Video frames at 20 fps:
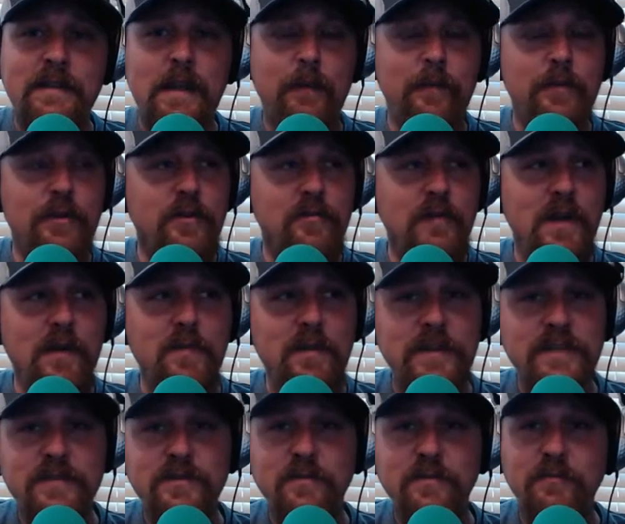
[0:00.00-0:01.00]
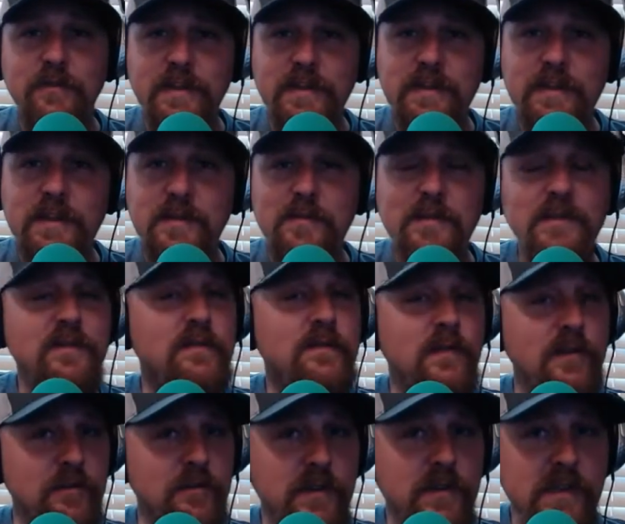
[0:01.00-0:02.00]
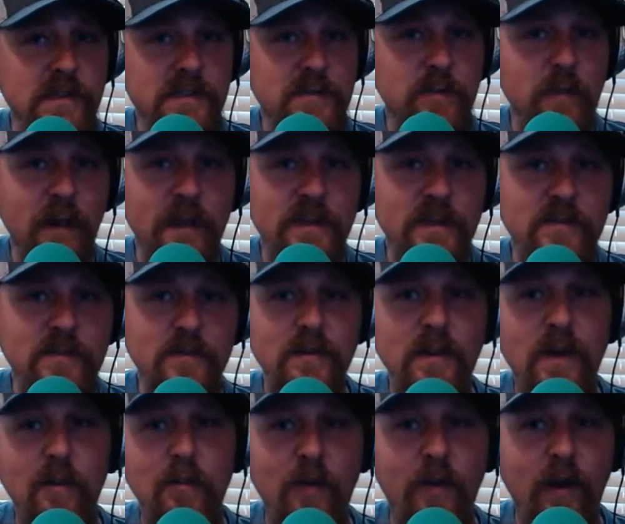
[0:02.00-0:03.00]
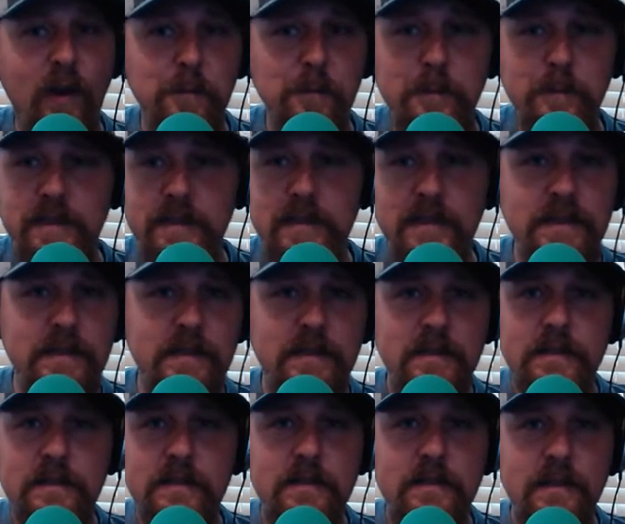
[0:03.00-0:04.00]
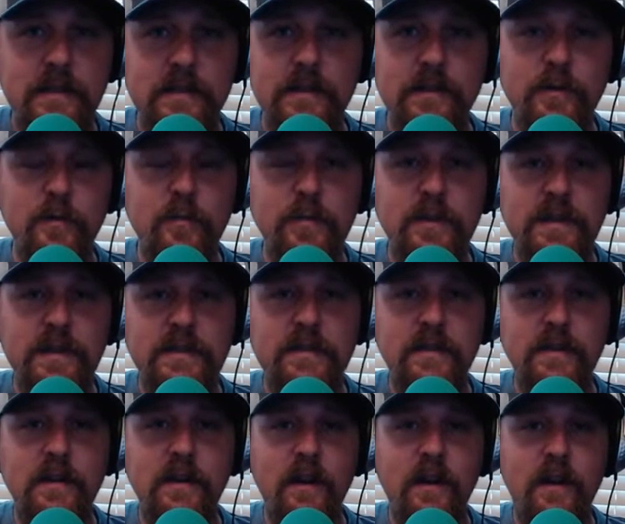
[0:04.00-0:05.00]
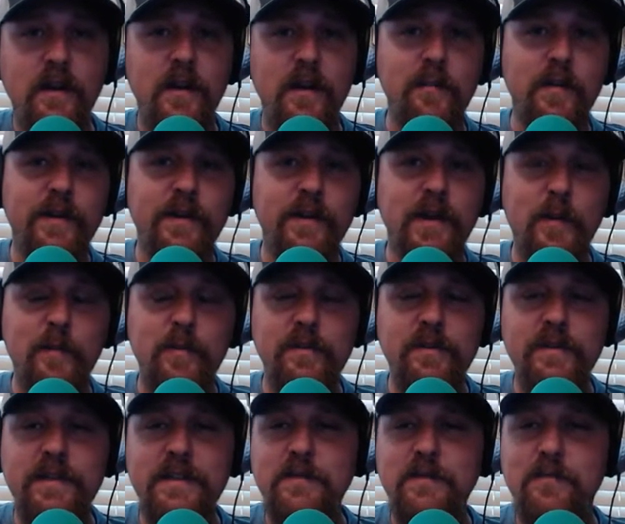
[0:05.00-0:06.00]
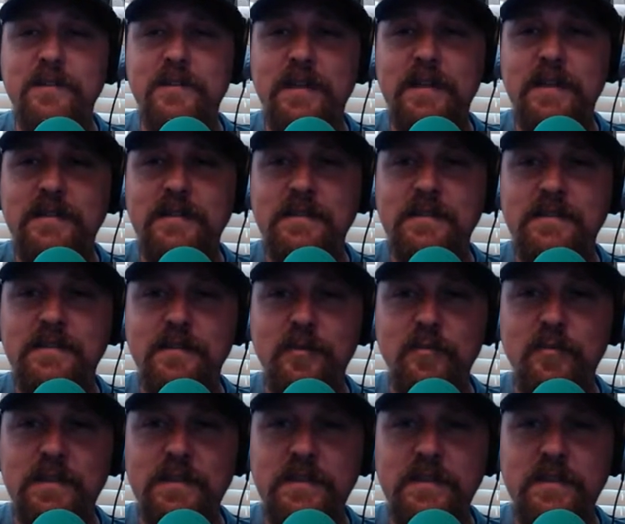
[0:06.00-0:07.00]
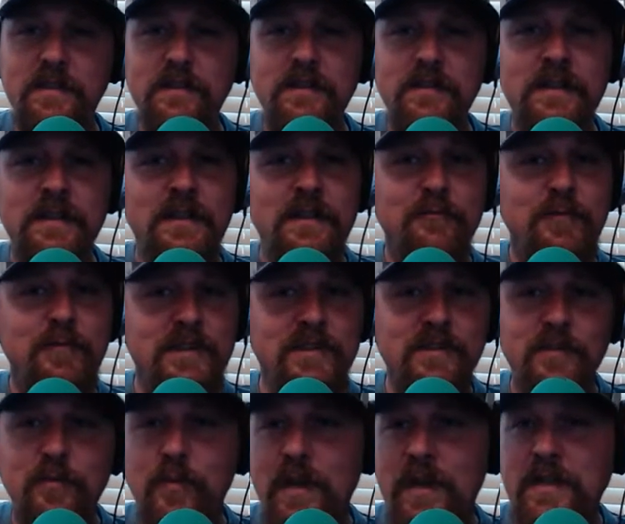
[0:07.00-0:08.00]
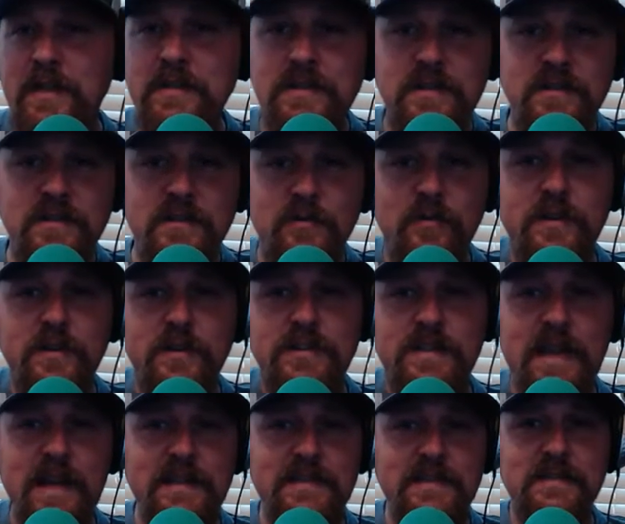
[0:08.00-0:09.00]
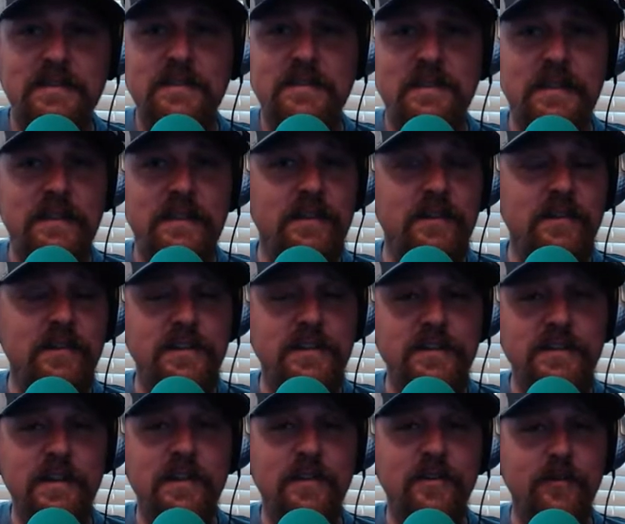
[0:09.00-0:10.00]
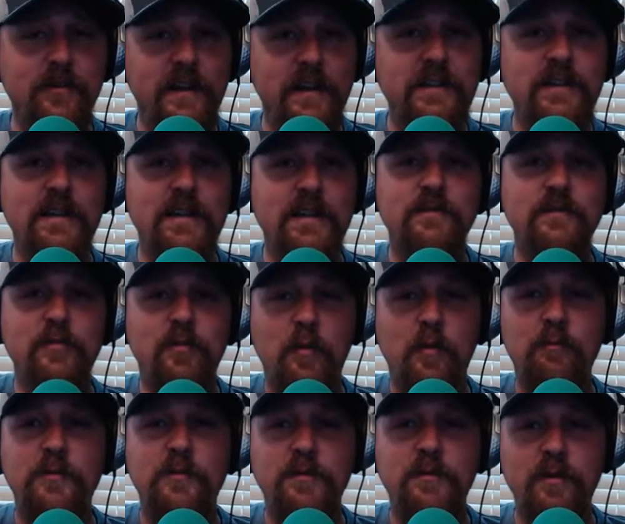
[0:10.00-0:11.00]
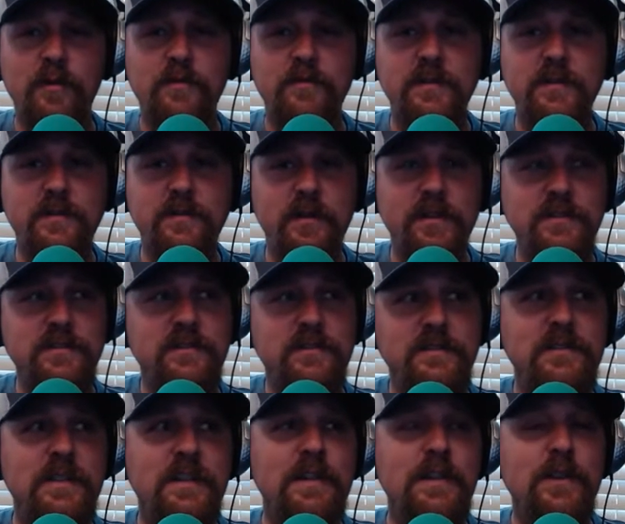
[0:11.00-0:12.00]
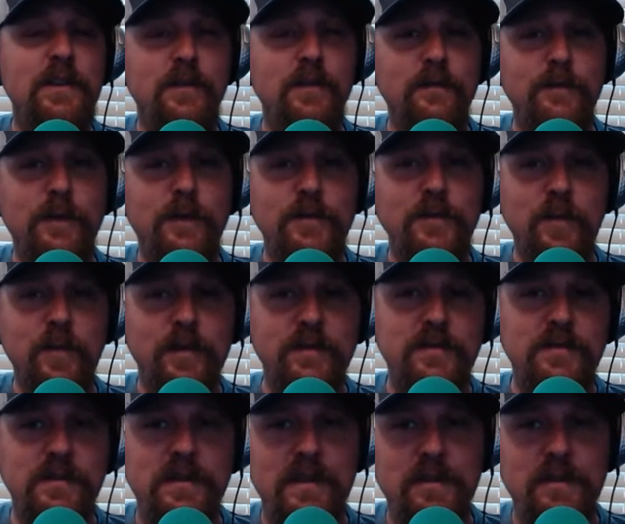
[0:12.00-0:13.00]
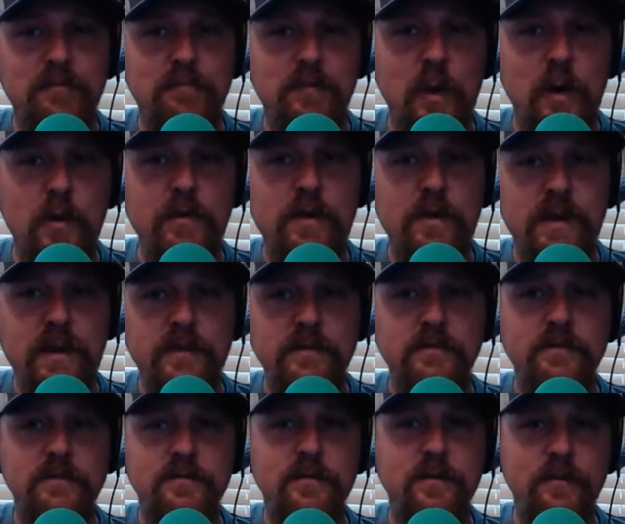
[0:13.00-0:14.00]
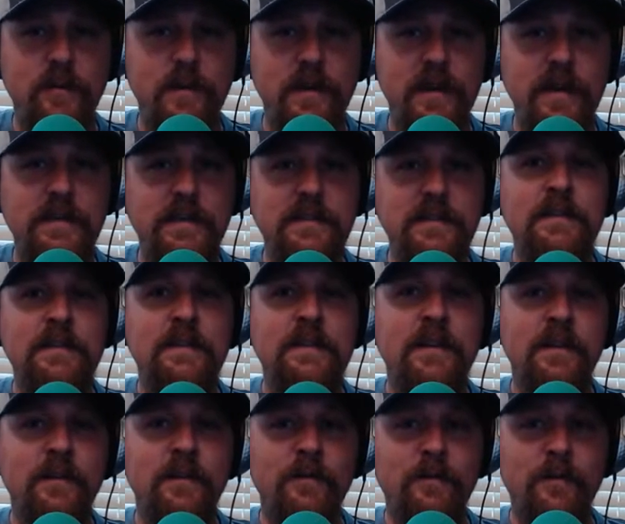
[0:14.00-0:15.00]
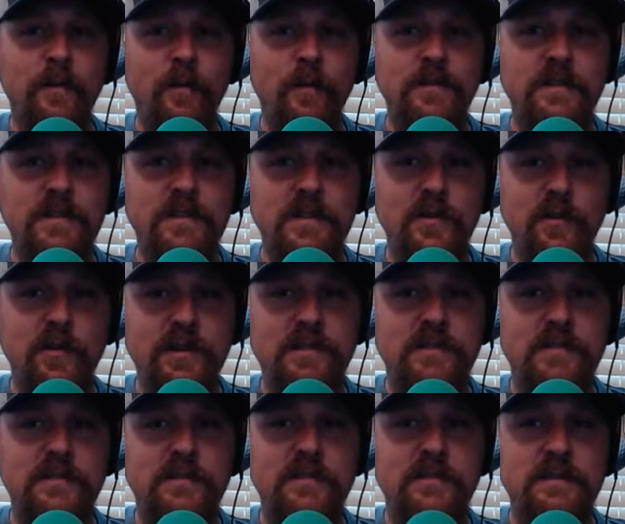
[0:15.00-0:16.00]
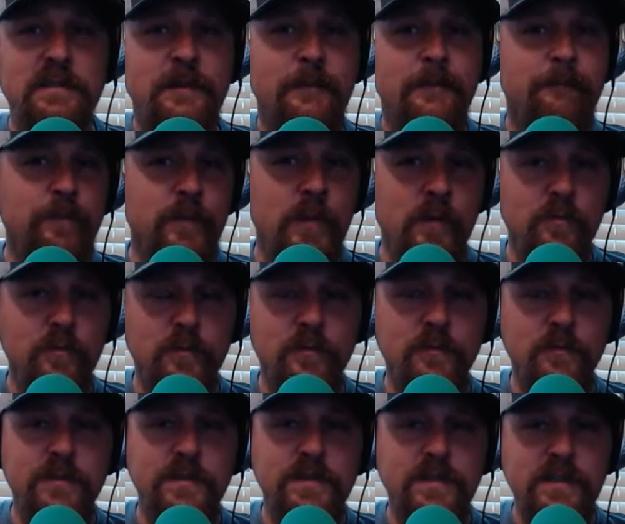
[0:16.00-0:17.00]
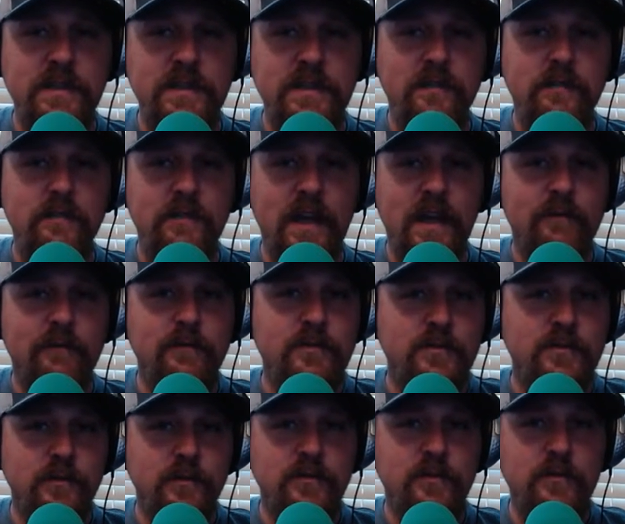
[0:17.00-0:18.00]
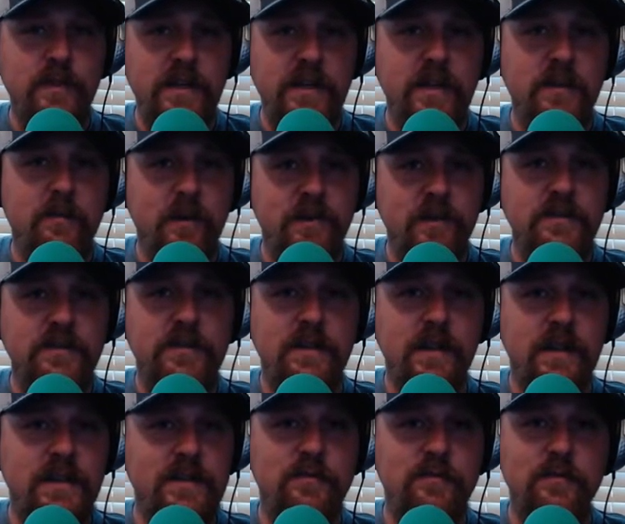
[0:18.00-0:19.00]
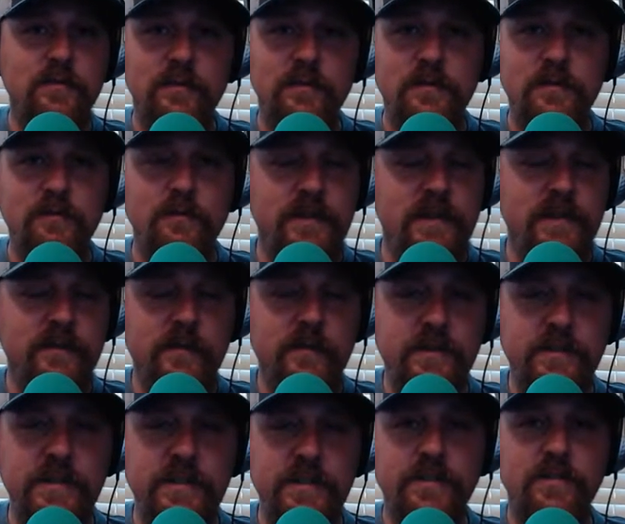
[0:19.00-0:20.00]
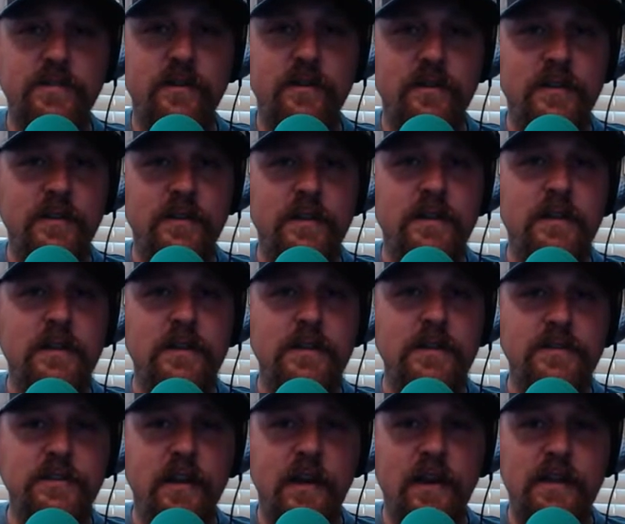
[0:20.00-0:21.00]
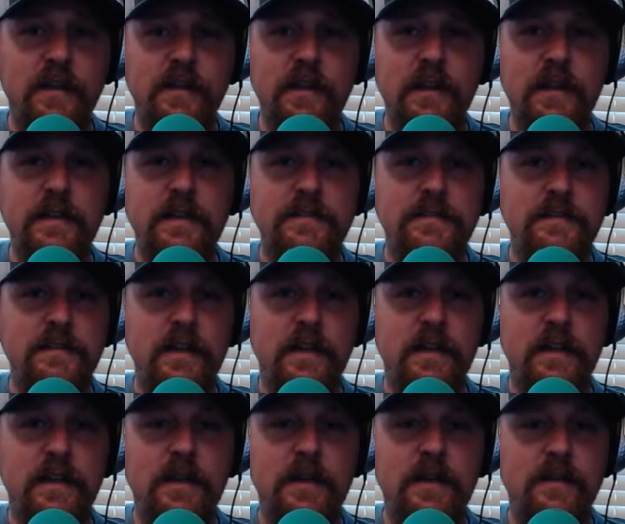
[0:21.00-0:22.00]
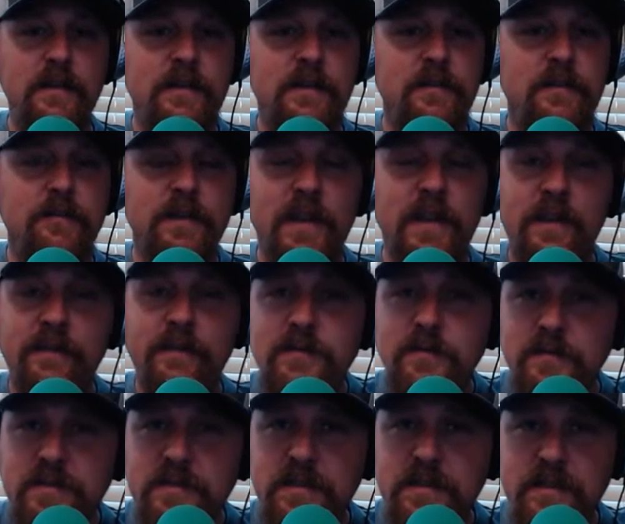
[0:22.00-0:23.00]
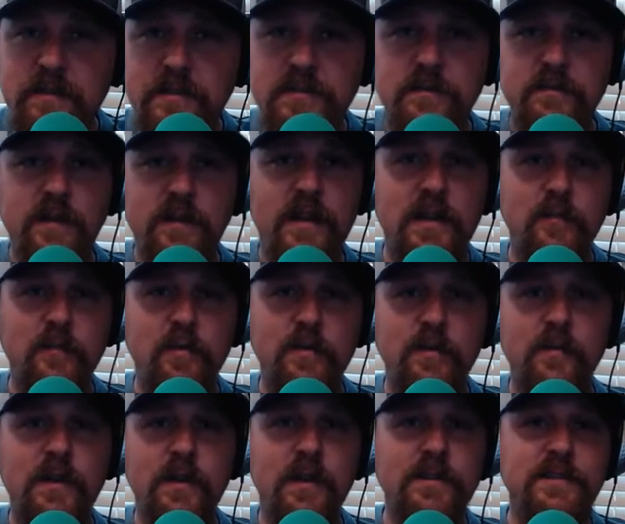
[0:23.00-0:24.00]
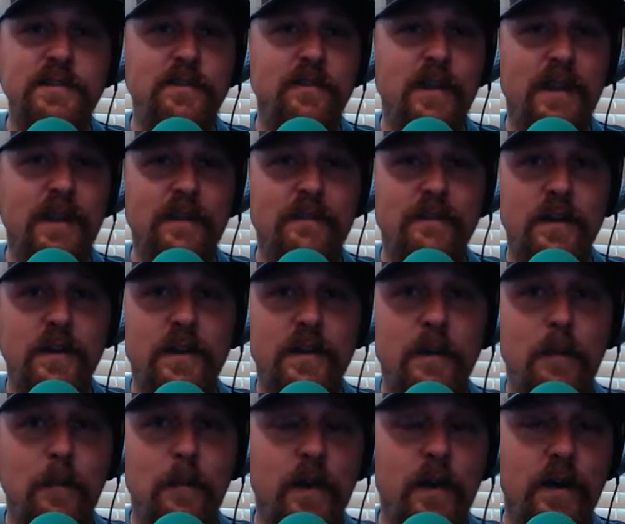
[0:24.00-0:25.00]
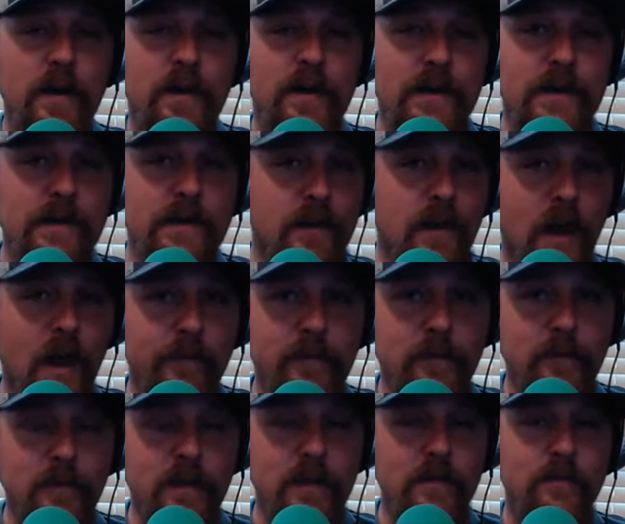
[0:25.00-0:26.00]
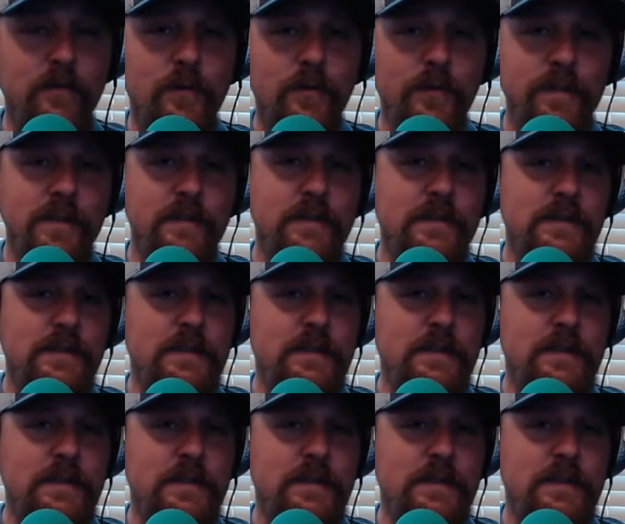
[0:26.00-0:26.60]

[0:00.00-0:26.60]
I'm going to do my best to read them as fluently as possible. I'll probably get a little bit hung up on a couple things, but that's no big deal. Make sure you pay attention to what's asked, and there is a correct answer to both these questions. The first person to get both answers correct for these questions will receive Average Joe's Media merchandise. We'll give you a t-shirt, a shot glass. We have some stickers available. We also have a mug, like a coffee mug for you.